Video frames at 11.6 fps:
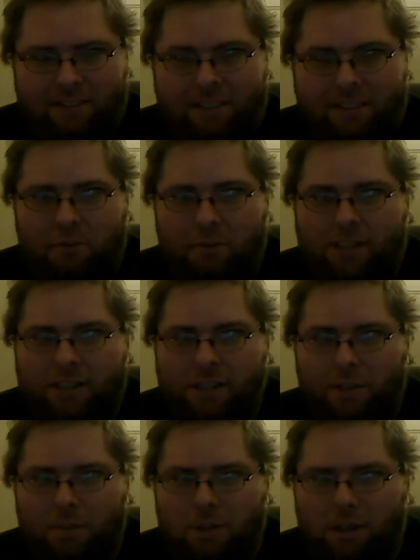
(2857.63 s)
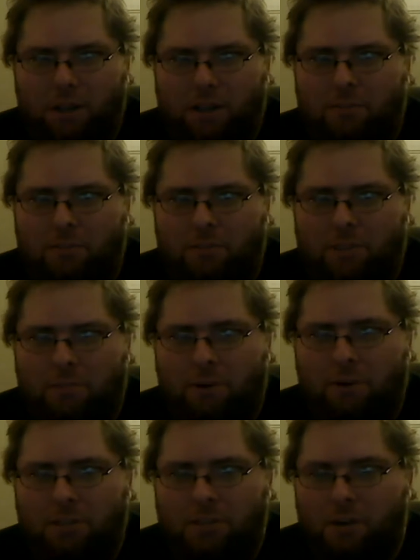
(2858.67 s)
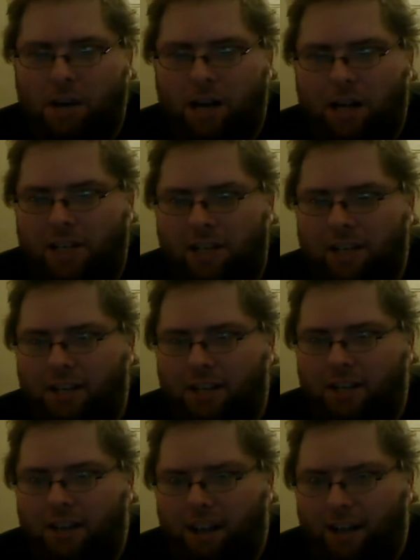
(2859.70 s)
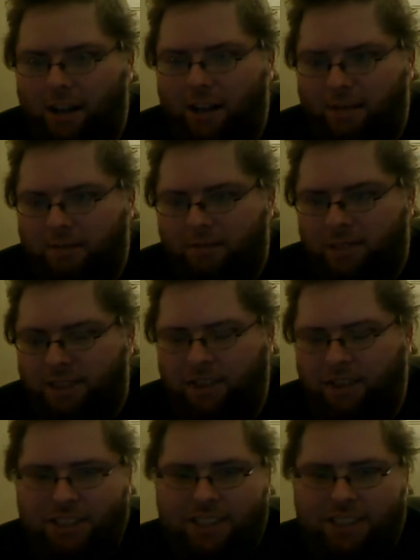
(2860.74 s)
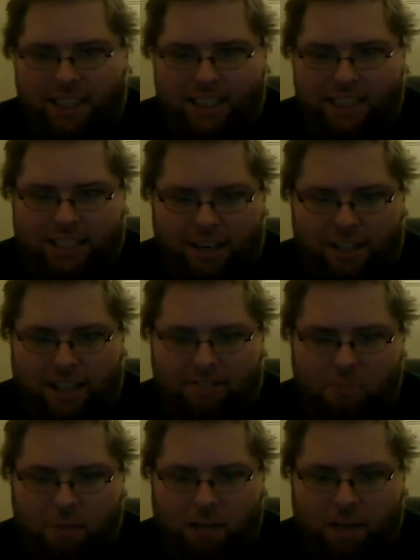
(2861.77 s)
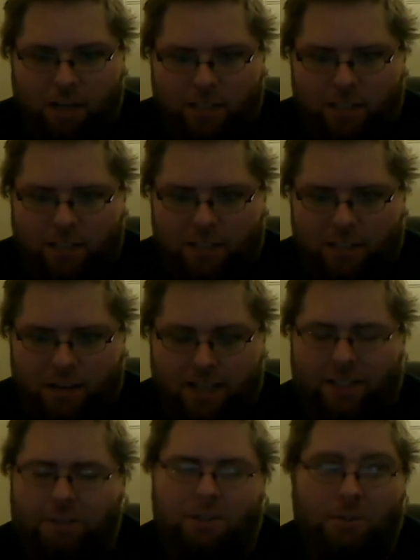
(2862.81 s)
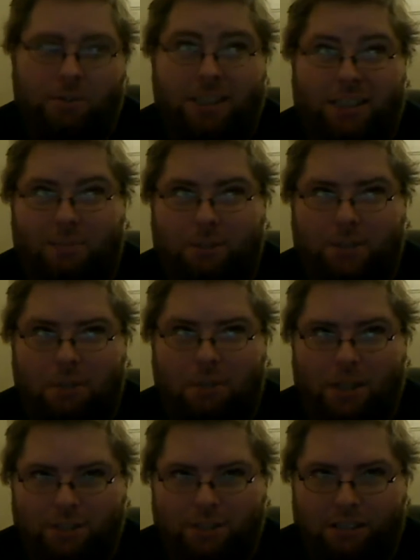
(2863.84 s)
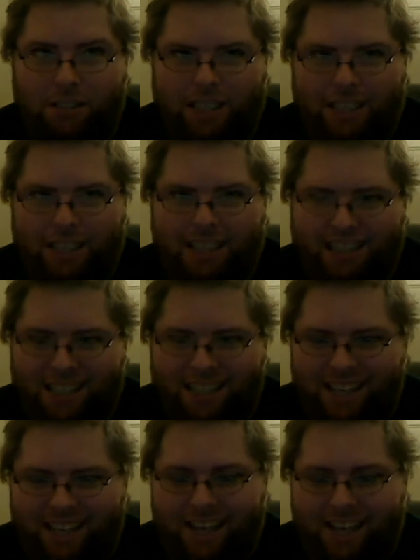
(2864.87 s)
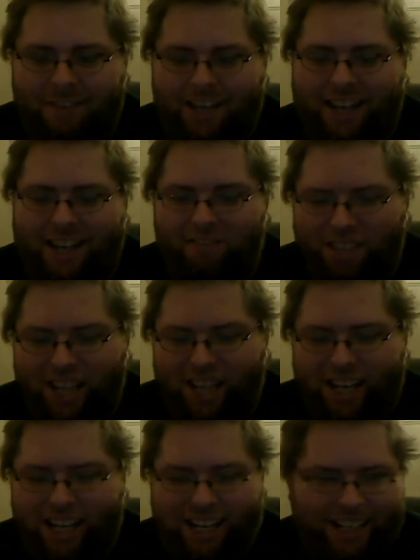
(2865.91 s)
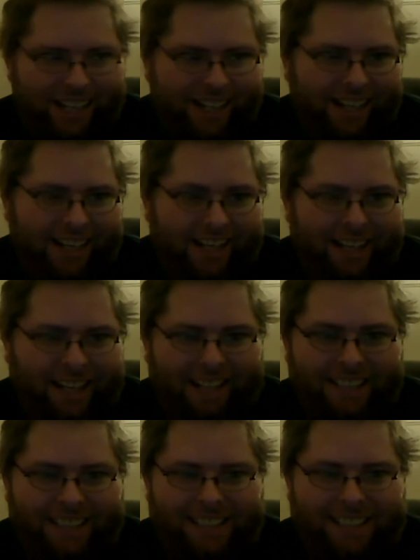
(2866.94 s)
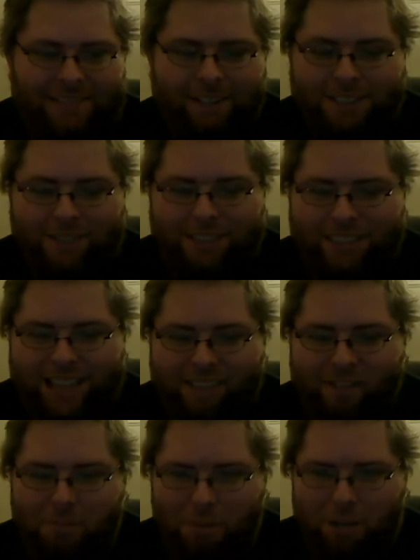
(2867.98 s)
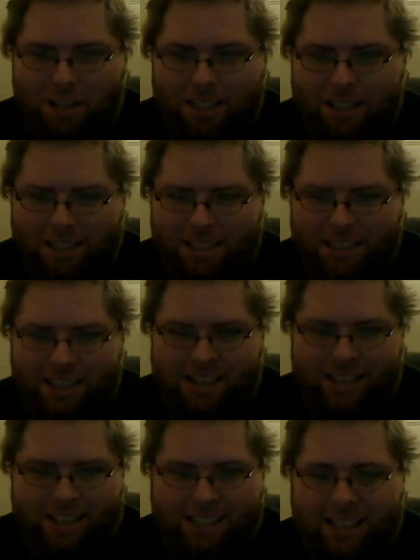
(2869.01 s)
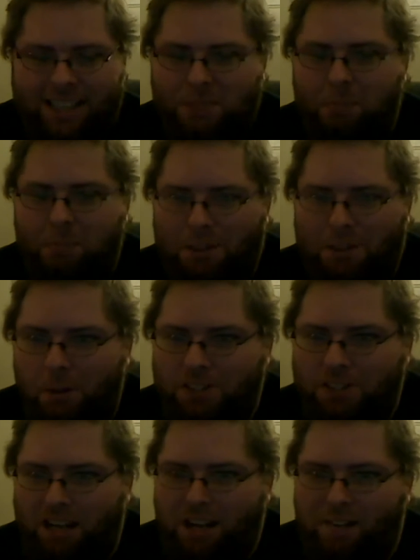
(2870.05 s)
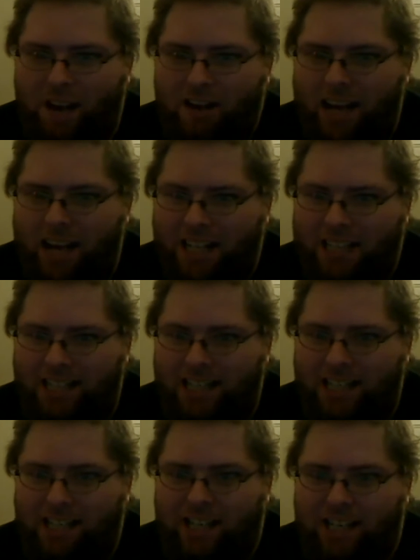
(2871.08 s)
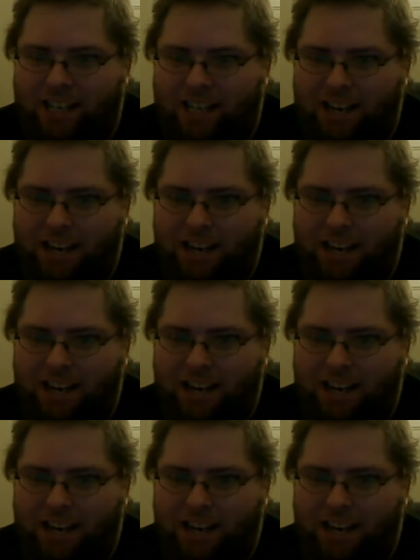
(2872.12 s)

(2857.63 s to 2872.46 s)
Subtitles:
the original book was supposed to run 7 books. Actually, it was originally supposed to be a trilogy, and they kept getting inflated. Now it's supposed to be 7 books. The 6th book's supposed to come out next year.